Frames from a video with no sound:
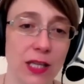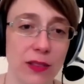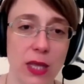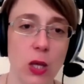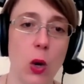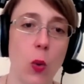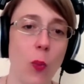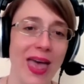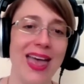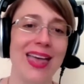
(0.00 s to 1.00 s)
the
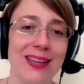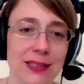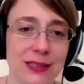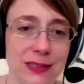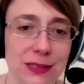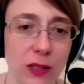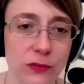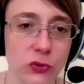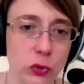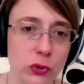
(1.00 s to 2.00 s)
awareness
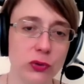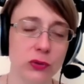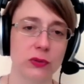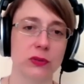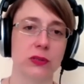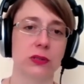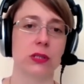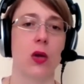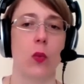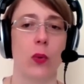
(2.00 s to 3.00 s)
of students
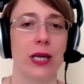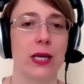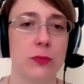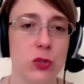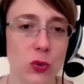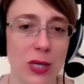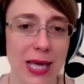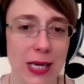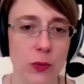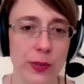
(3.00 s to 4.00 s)
when it comes to
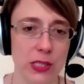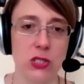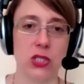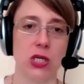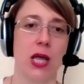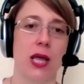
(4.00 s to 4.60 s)
language,